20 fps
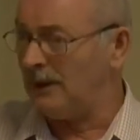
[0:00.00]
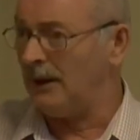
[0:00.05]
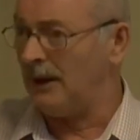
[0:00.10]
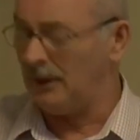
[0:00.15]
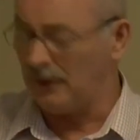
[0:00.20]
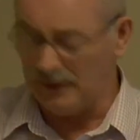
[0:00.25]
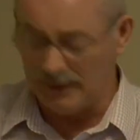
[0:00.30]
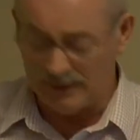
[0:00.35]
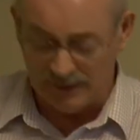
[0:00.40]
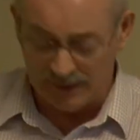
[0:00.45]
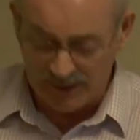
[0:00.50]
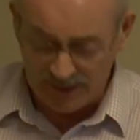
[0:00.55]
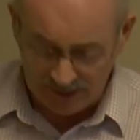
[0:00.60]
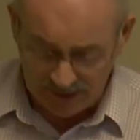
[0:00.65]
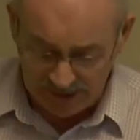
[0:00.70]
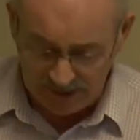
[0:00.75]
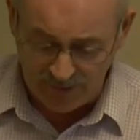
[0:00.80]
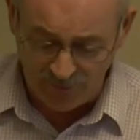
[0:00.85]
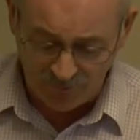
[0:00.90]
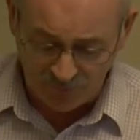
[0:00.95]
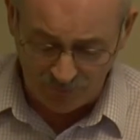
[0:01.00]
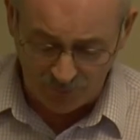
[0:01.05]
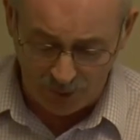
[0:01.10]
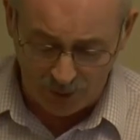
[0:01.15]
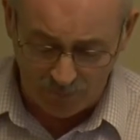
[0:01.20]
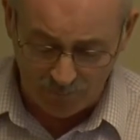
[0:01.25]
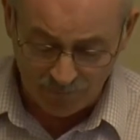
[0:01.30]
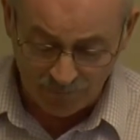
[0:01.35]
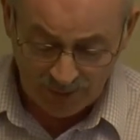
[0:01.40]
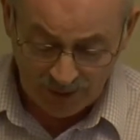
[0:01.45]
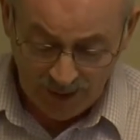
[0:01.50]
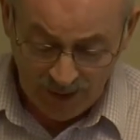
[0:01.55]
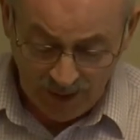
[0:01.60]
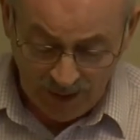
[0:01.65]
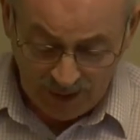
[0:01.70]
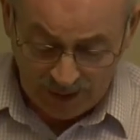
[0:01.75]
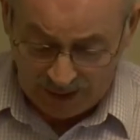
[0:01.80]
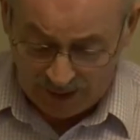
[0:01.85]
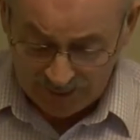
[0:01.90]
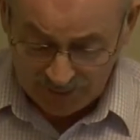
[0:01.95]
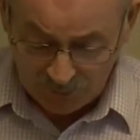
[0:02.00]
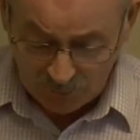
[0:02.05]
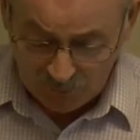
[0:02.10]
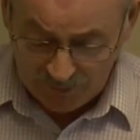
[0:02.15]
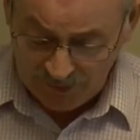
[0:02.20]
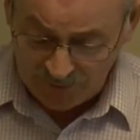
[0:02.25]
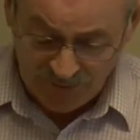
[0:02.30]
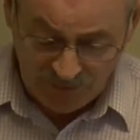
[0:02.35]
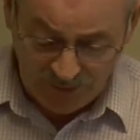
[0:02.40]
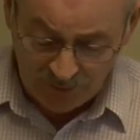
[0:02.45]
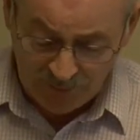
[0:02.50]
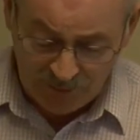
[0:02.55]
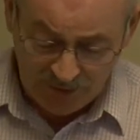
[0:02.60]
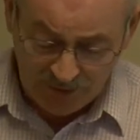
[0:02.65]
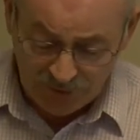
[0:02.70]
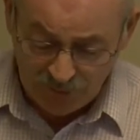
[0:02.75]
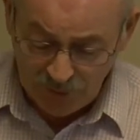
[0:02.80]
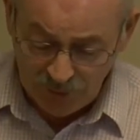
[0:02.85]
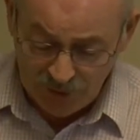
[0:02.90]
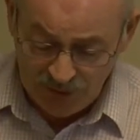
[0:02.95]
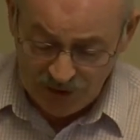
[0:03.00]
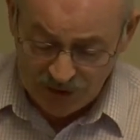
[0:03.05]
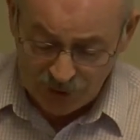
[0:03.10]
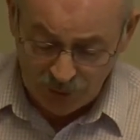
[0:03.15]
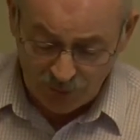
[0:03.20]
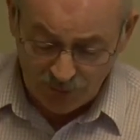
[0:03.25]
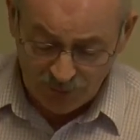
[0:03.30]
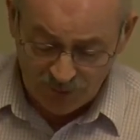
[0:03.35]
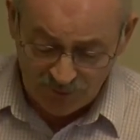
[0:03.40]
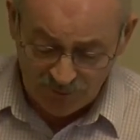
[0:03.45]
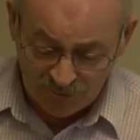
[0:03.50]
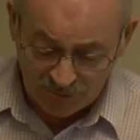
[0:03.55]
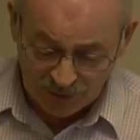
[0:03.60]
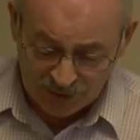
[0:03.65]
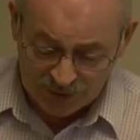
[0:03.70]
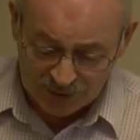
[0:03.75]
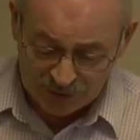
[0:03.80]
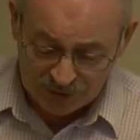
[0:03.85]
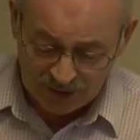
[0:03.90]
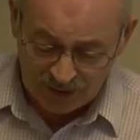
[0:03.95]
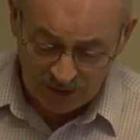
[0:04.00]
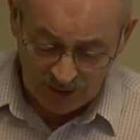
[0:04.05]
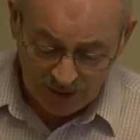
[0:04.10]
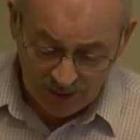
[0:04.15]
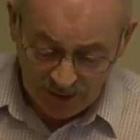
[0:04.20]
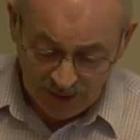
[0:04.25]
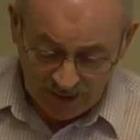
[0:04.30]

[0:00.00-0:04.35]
the area that he came from. And whenever you read through these opening verses, he